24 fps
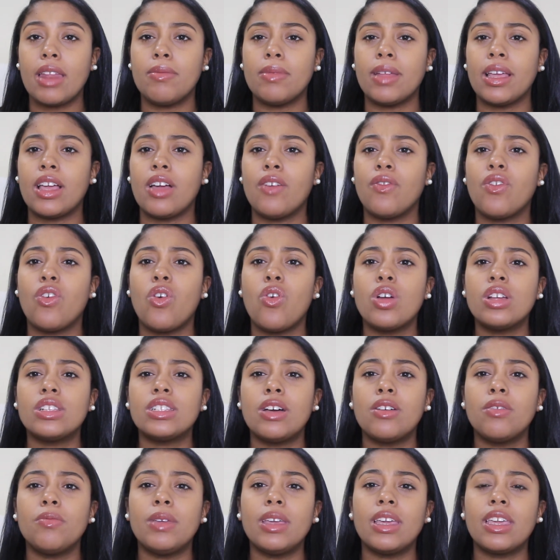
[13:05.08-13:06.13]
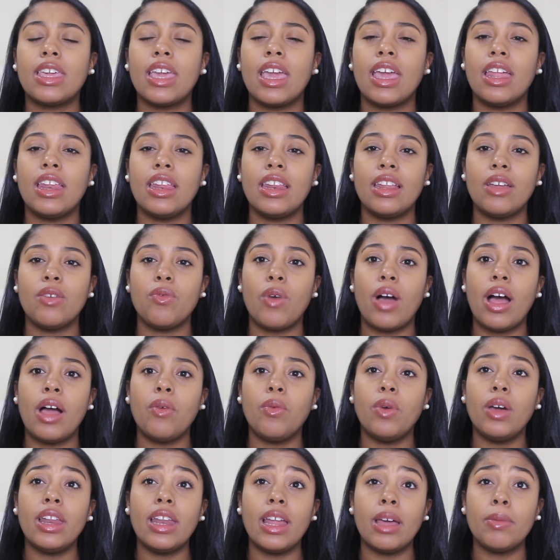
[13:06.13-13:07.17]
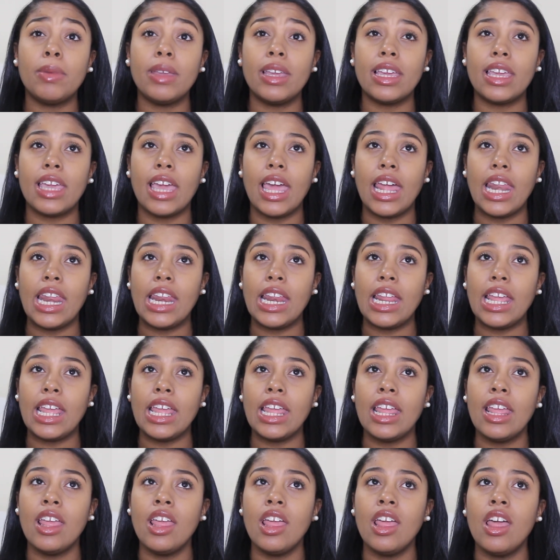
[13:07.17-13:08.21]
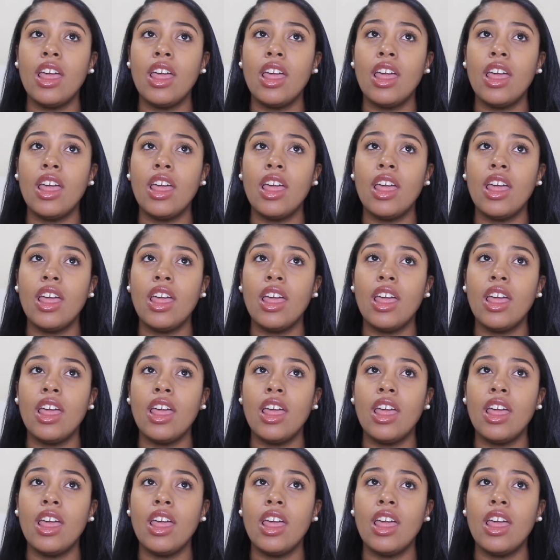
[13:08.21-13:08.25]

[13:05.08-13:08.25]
And I'm like, of course I would be a candidate. Why wouldn't I be a candidate?